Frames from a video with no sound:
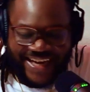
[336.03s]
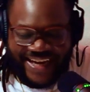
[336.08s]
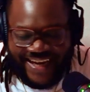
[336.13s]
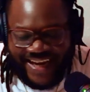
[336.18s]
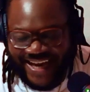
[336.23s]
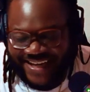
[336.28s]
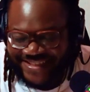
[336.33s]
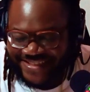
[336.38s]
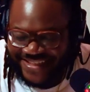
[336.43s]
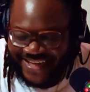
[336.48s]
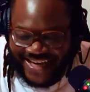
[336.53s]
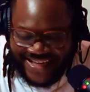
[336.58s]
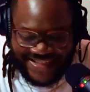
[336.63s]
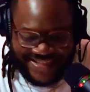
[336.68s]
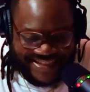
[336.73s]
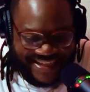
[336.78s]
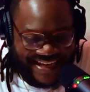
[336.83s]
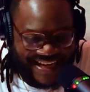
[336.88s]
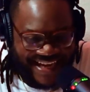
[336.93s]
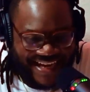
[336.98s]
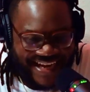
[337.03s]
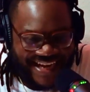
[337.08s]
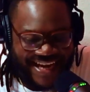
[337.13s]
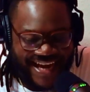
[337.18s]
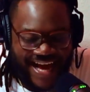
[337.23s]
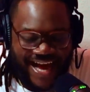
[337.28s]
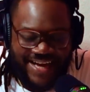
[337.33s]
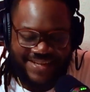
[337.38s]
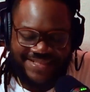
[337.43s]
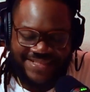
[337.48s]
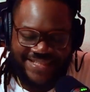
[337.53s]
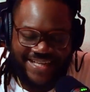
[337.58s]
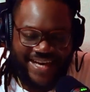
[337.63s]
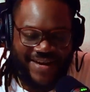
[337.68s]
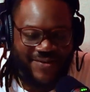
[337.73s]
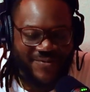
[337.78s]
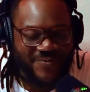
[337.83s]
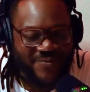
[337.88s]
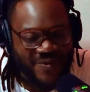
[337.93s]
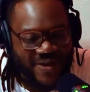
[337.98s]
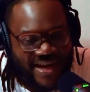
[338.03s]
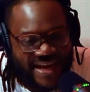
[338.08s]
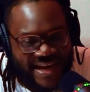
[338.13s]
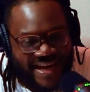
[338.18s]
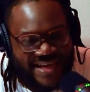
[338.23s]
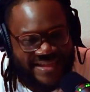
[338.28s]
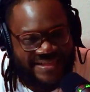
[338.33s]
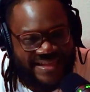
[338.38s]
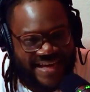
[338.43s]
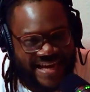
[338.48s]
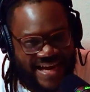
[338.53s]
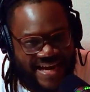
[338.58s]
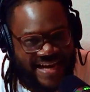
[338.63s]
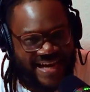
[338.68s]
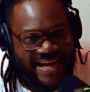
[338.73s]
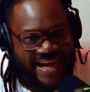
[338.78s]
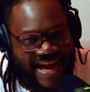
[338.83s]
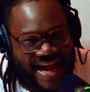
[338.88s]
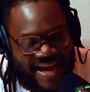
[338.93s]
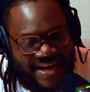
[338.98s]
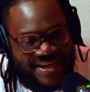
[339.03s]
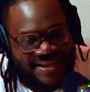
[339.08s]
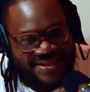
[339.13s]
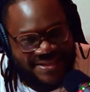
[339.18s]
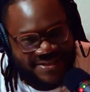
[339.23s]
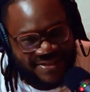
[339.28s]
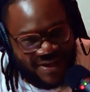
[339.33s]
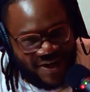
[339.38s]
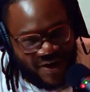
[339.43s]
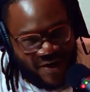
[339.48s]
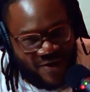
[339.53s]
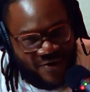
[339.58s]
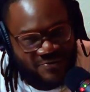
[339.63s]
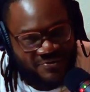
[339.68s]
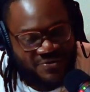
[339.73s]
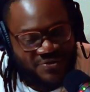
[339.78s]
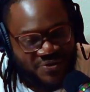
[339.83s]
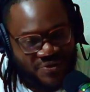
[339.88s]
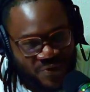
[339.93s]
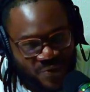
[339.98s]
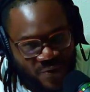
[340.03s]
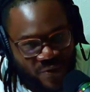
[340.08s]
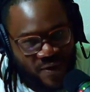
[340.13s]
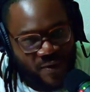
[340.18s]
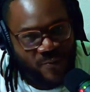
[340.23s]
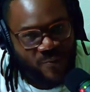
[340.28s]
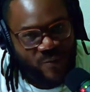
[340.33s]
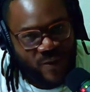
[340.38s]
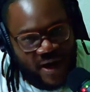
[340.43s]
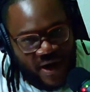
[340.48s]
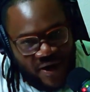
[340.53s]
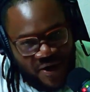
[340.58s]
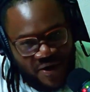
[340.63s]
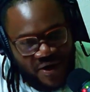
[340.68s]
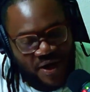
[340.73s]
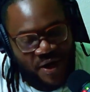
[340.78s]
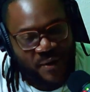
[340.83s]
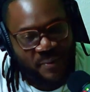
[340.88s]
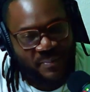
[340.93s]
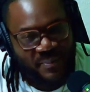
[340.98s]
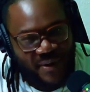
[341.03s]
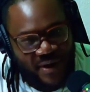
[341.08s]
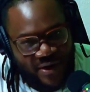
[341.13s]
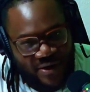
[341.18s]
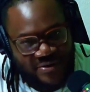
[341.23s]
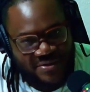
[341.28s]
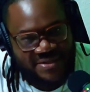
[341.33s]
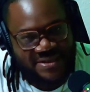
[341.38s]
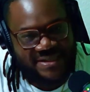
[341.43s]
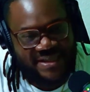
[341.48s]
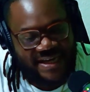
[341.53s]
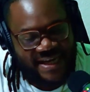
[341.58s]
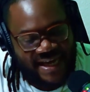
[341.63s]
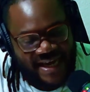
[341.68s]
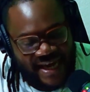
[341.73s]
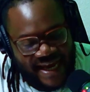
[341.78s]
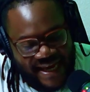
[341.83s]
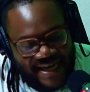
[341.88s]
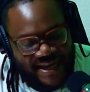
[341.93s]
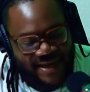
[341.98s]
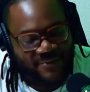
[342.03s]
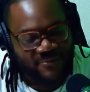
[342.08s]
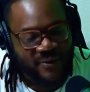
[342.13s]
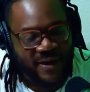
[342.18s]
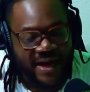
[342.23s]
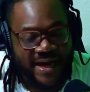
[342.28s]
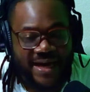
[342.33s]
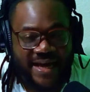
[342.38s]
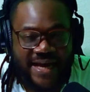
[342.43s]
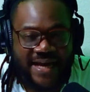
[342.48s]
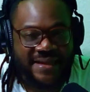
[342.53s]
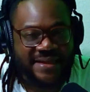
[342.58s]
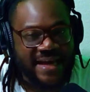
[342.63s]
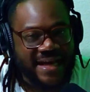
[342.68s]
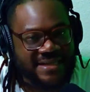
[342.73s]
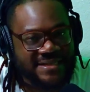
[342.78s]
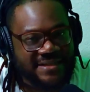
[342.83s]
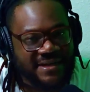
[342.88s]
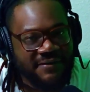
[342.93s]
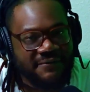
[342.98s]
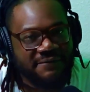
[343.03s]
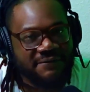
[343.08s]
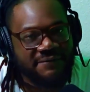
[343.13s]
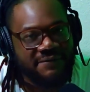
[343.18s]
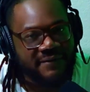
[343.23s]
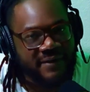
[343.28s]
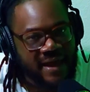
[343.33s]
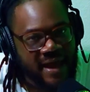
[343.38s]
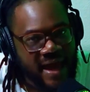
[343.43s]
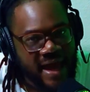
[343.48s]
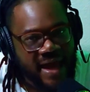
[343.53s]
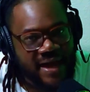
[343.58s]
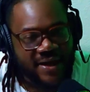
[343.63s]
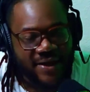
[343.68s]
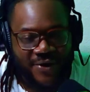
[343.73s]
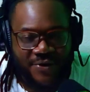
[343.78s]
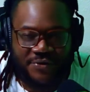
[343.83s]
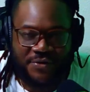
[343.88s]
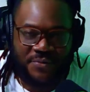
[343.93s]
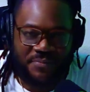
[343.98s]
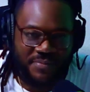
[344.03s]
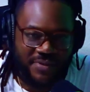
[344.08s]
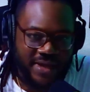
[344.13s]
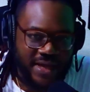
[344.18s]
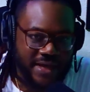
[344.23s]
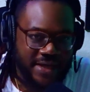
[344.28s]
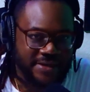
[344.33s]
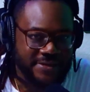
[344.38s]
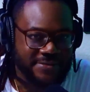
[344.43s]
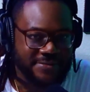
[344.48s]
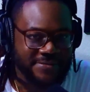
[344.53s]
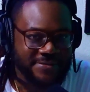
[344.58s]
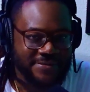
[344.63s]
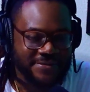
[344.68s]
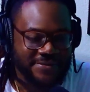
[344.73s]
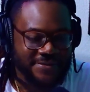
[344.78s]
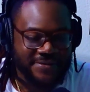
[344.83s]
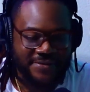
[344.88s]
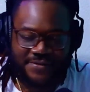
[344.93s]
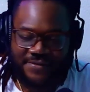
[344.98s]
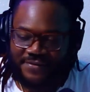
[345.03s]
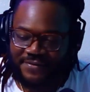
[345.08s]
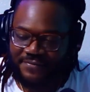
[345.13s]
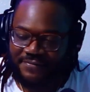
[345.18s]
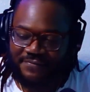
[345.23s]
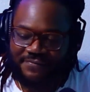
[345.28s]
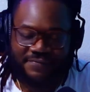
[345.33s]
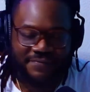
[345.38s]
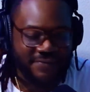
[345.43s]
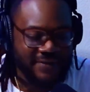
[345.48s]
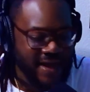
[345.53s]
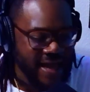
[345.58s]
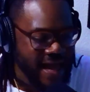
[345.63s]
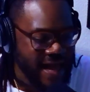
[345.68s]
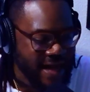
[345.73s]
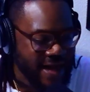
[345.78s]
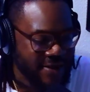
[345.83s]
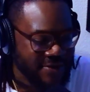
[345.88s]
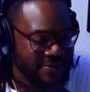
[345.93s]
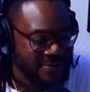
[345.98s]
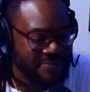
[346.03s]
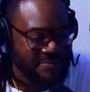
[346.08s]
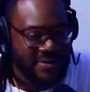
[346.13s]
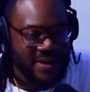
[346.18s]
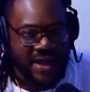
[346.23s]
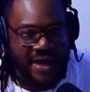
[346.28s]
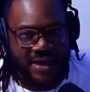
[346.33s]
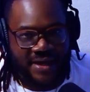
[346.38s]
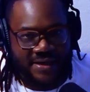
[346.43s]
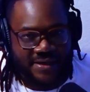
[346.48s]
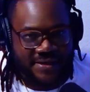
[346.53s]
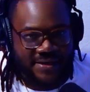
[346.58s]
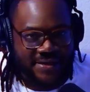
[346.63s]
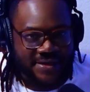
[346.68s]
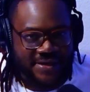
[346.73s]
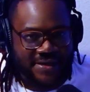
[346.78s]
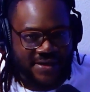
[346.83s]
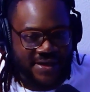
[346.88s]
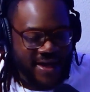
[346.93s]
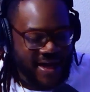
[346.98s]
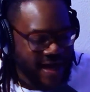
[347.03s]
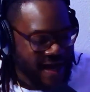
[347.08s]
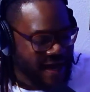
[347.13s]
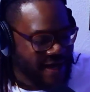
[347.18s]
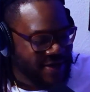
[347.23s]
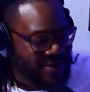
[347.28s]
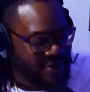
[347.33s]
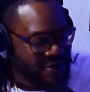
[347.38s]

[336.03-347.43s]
That's what I said. I said, "What is Indiana Jones doing wearing a purse anyway?" That's a flag on the play. Flag on the play. I